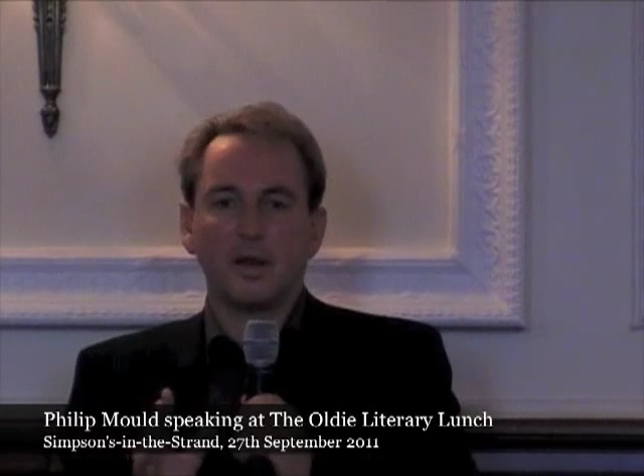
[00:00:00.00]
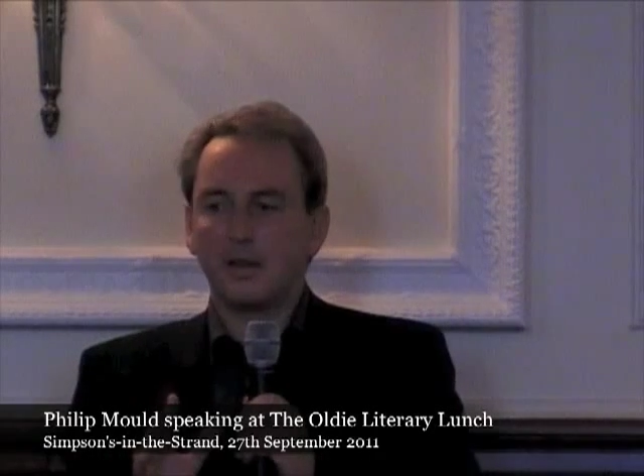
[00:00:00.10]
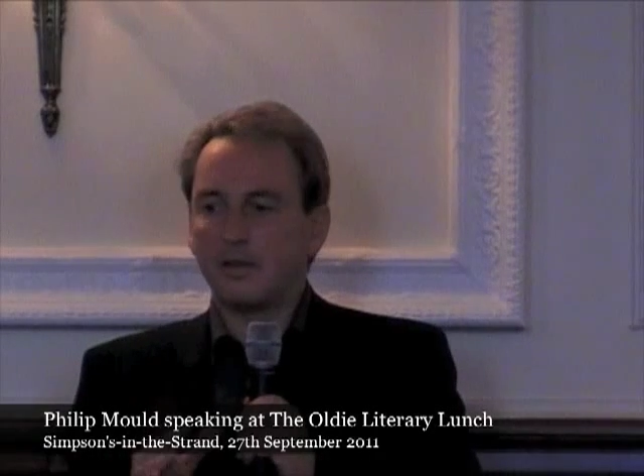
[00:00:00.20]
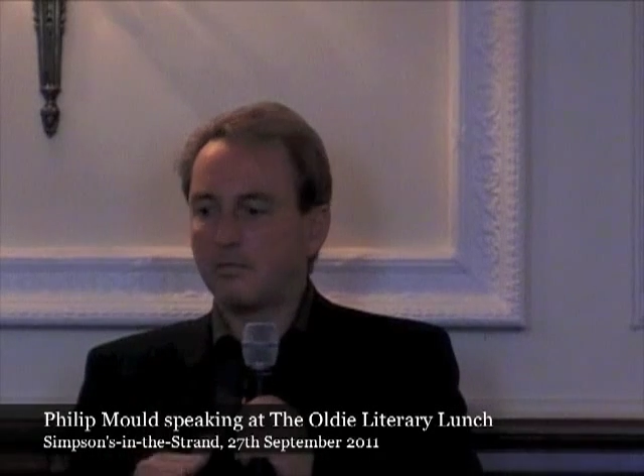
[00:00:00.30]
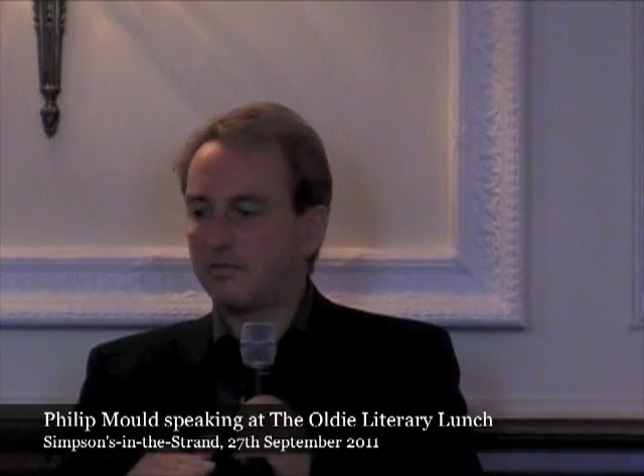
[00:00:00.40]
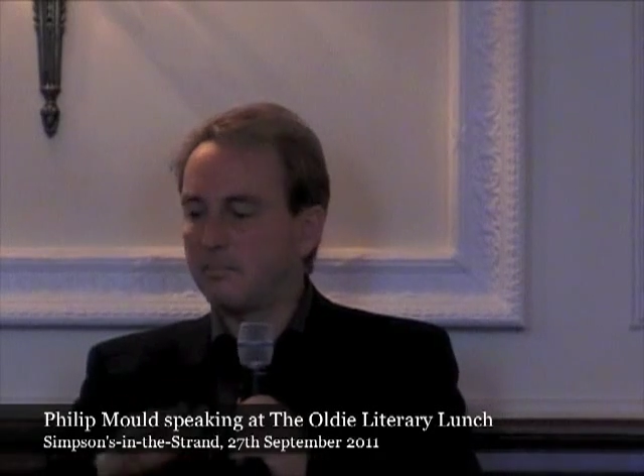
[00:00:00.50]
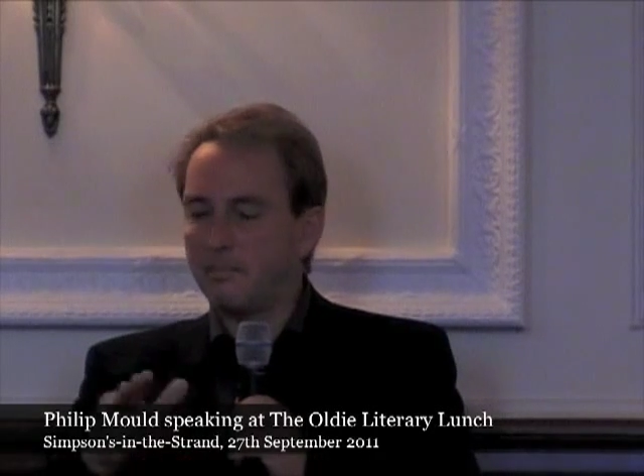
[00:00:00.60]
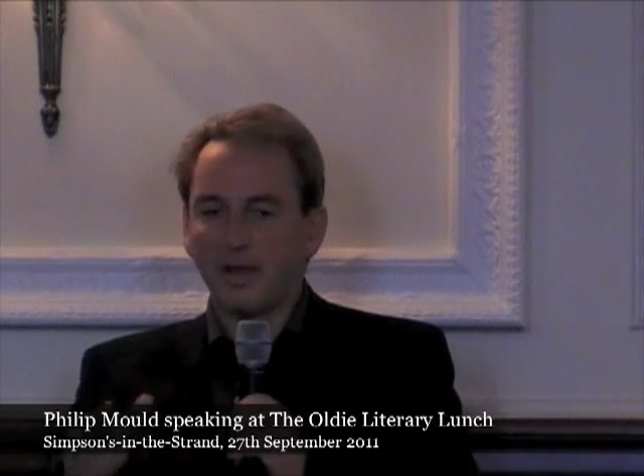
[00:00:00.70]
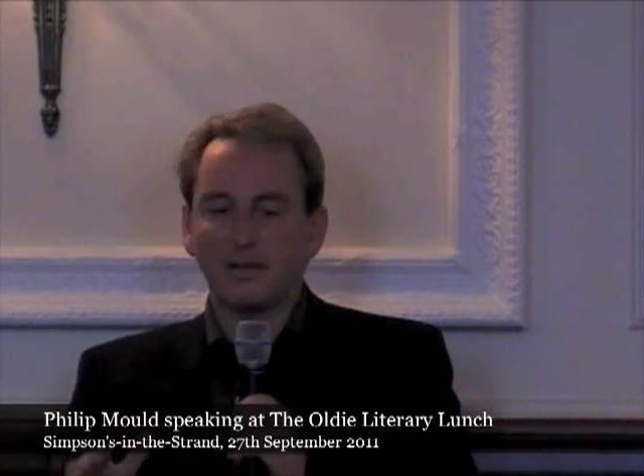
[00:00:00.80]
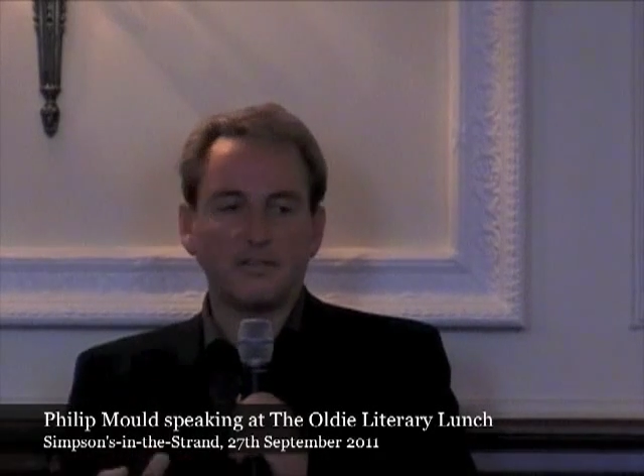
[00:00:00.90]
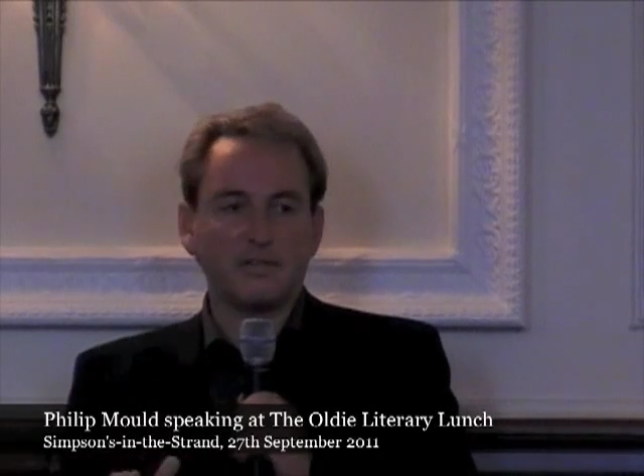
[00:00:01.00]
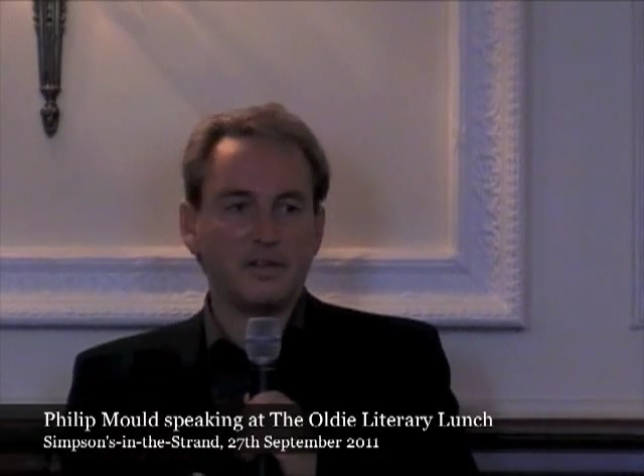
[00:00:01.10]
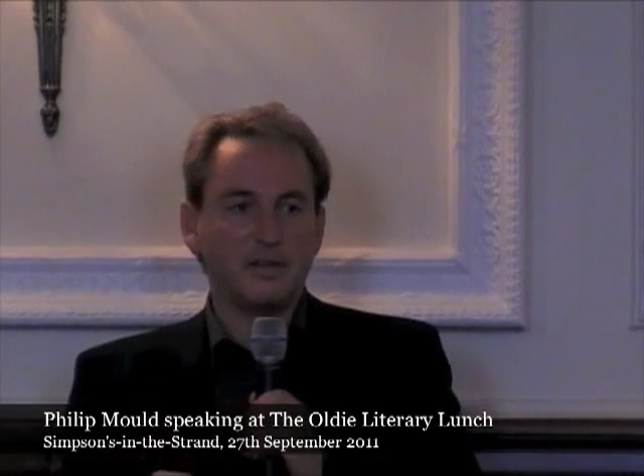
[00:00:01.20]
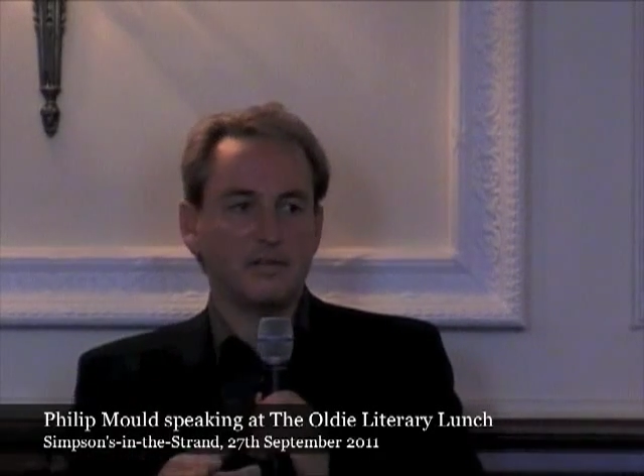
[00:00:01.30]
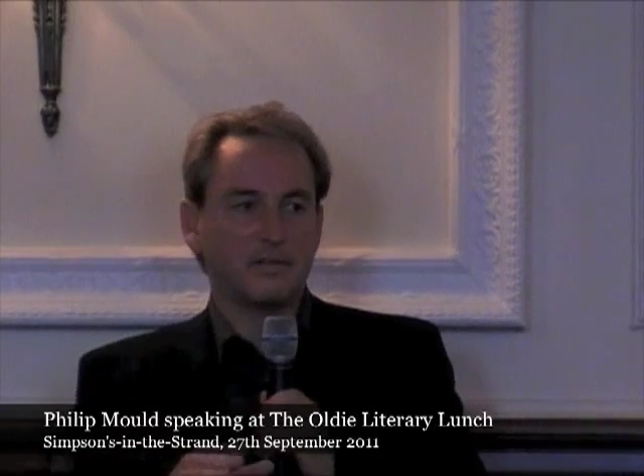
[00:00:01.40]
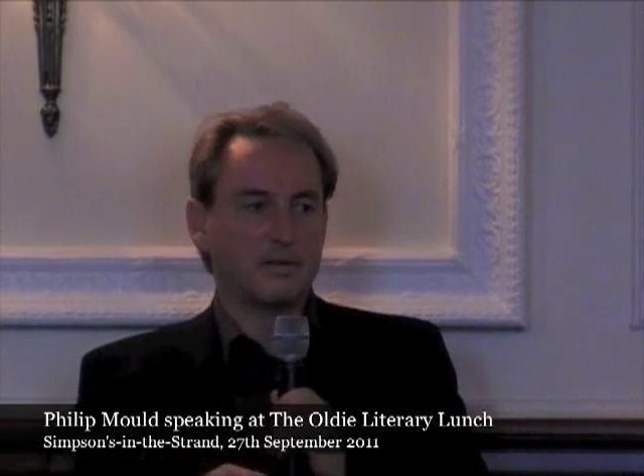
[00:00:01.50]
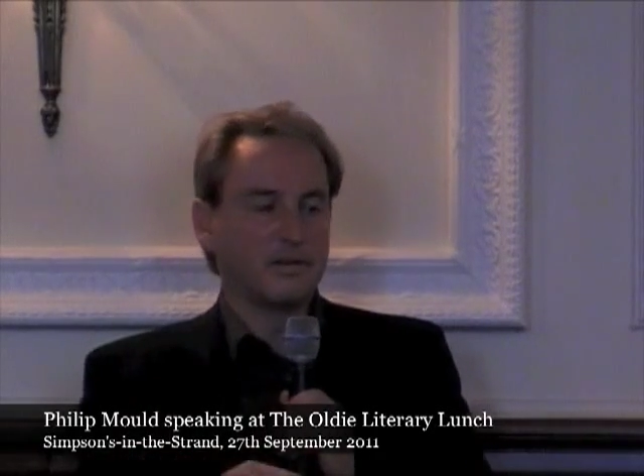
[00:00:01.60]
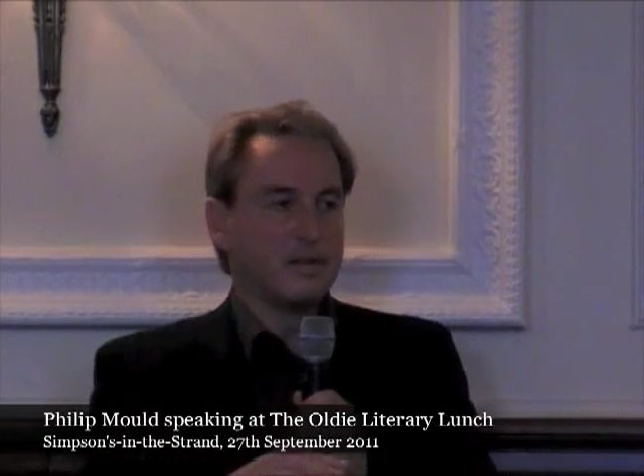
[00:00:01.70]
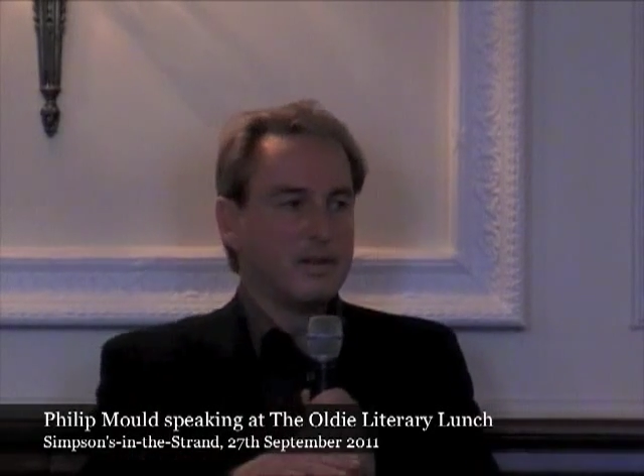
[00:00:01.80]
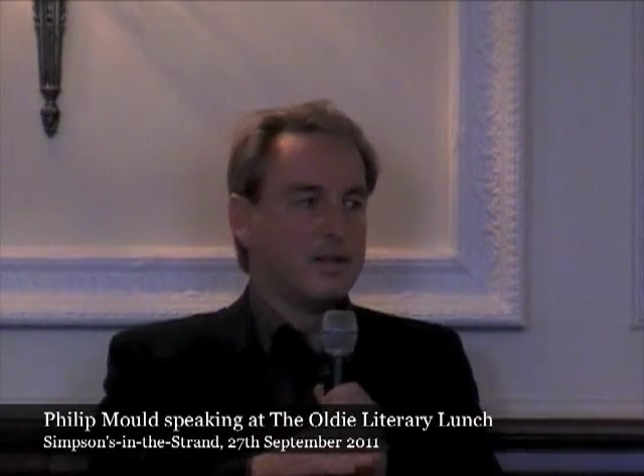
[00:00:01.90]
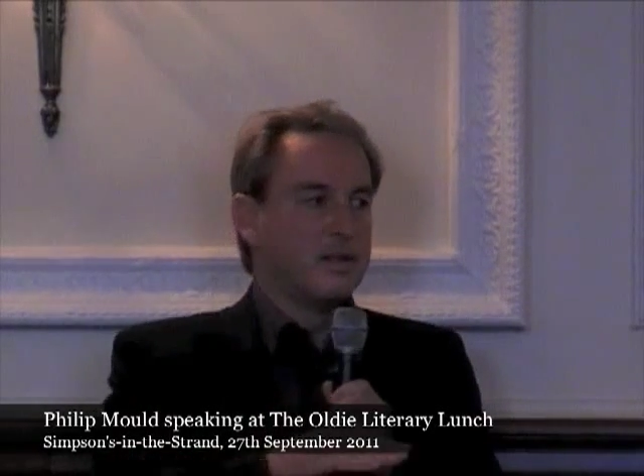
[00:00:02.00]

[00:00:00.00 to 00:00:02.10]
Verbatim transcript: really. There were some magazines and